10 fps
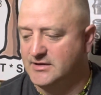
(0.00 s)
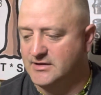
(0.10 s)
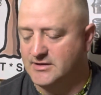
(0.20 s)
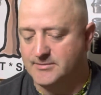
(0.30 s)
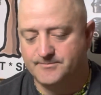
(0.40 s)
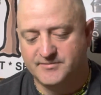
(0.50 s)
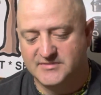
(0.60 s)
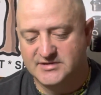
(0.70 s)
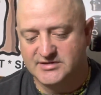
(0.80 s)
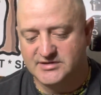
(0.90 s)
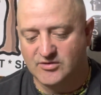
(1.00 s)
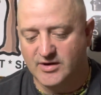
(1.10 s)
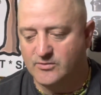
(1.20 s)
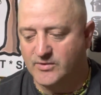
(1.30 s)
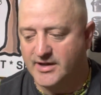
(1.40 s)
Um, just a
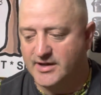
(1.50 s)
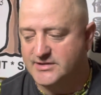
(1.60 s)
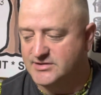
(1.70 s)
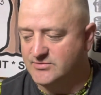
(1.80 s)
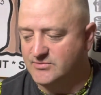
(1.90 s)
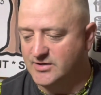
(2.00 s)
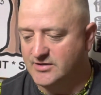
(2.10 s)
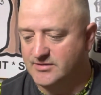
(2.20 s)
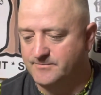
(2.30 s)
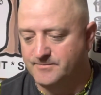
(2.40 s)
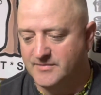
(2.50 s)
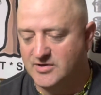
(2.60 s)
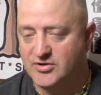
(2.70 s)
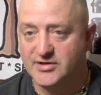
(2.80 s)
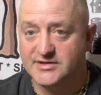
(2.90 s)
great way to, uh,
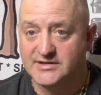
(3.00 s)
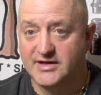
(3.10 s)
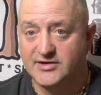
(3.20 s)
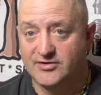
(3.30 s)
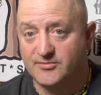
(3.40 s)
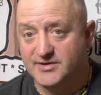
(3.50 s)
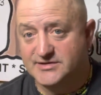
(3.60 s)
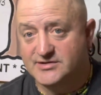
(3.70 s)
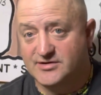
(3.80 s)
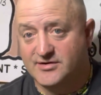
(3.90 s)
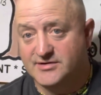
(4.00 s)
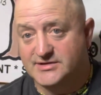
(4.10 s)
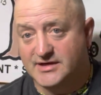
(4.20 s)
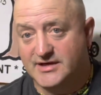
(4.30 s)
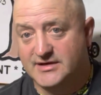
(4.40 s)
you can design your own business cards
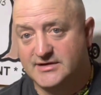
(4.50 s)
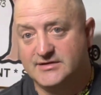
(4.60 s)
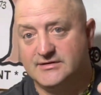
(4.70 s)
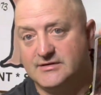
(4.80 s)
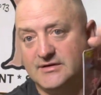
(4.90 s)
like I did.